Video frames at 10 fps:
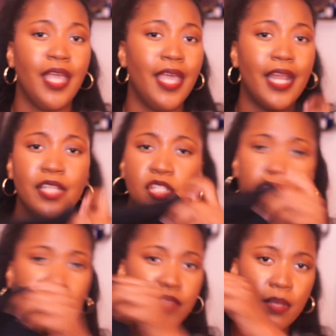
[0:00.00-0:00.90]
And I
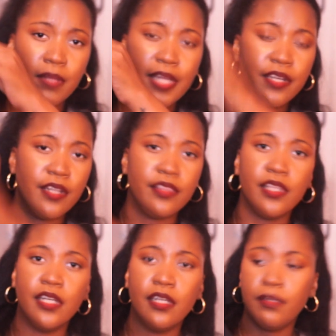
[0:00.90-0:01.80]
just love them. Like,
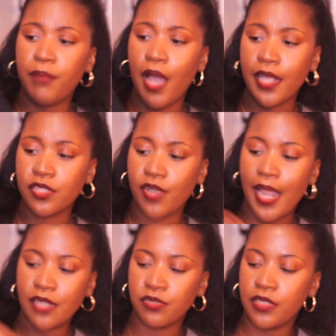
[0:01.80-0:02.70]
the pockets are
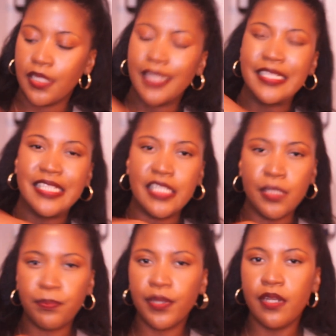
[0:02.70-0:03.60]
actually, like,
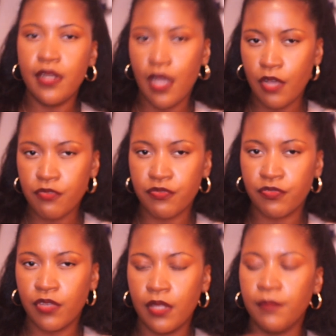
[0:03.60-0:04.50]
deep enough